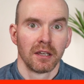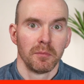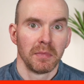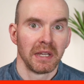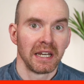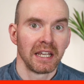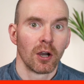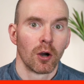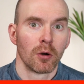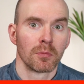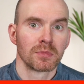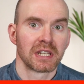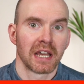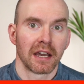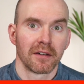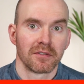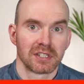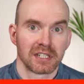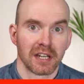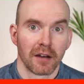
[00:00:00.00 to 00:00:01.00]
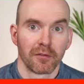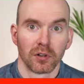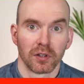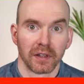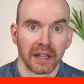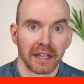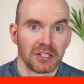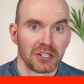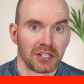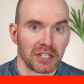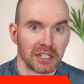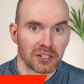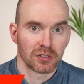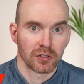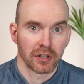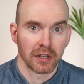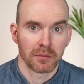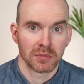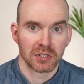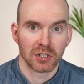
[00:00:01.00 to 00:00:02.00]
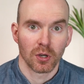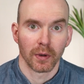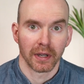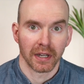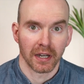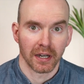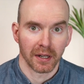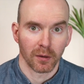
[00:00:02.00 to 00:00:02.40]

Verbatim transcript: Many homes have several H D streams going